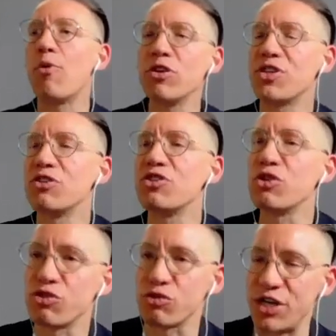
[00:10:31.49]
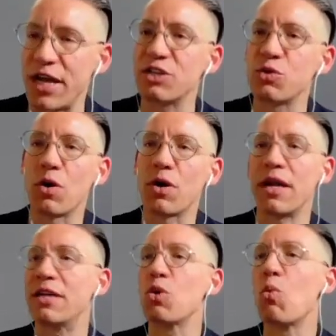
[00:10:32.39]
puts our social change work
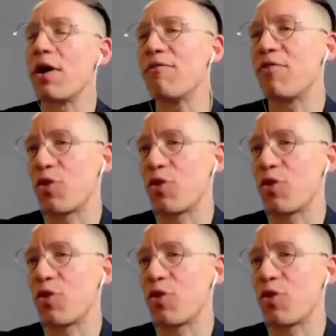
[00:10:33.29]
into one of